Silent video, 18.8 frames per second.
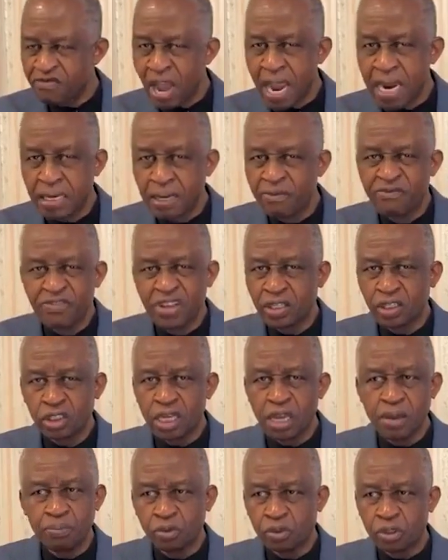find the
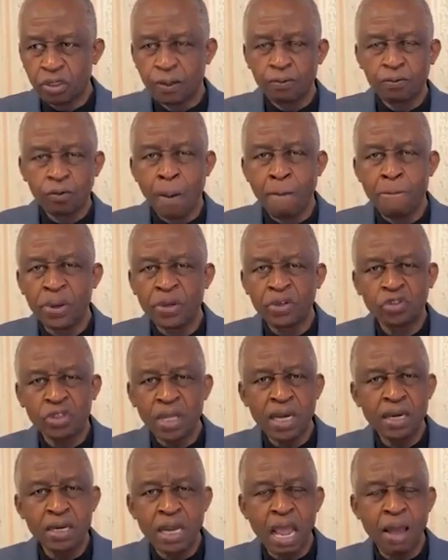victims,
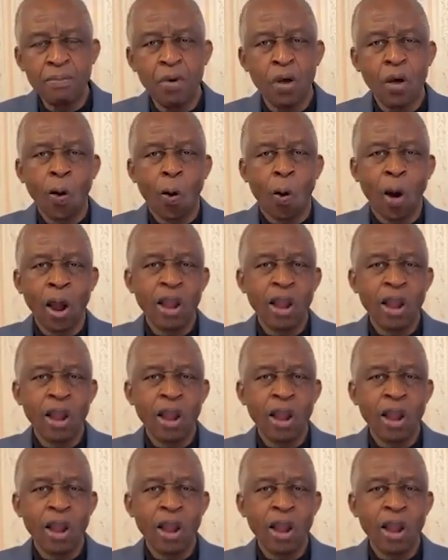compensate them,